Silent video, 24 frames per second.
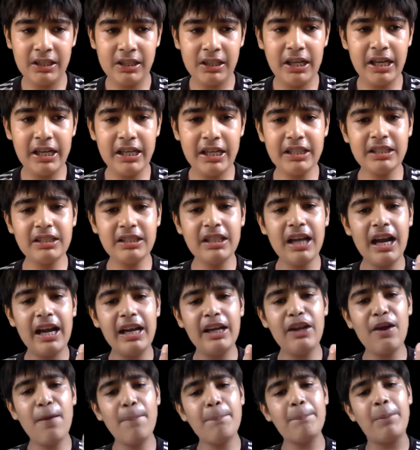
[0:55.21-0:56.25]
It is the
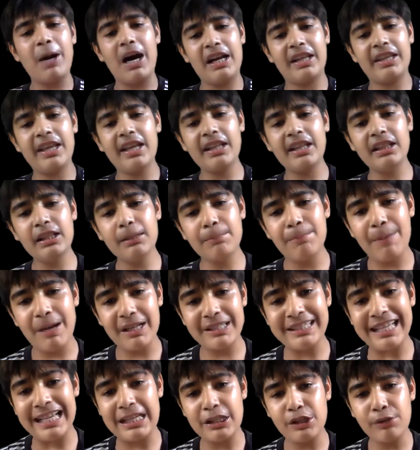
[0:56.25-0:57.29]
idea of parking the bus,
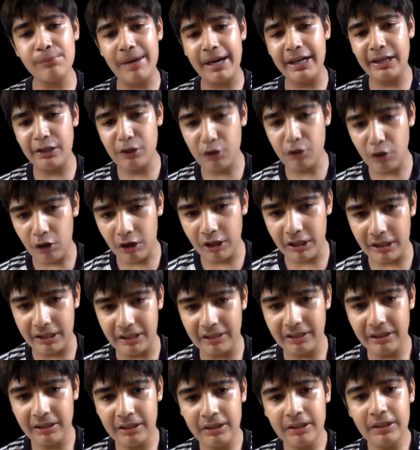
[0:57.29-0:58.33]
as you might call it.
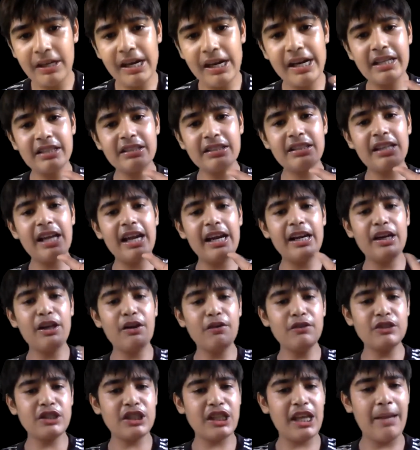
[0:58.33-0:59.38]
It is the idea of
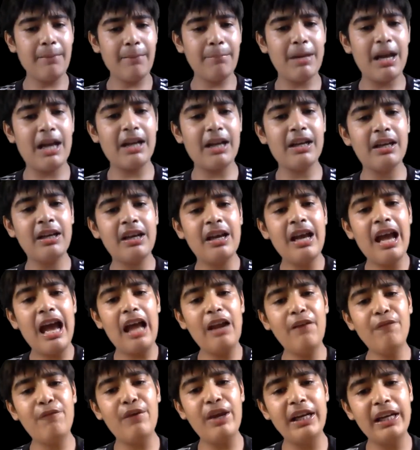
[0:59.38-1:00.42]
staying back
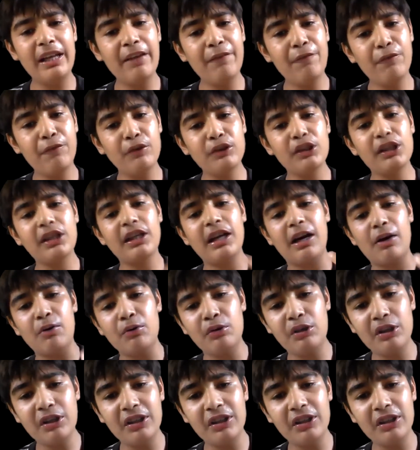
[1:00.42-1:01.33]
and waiting for the counter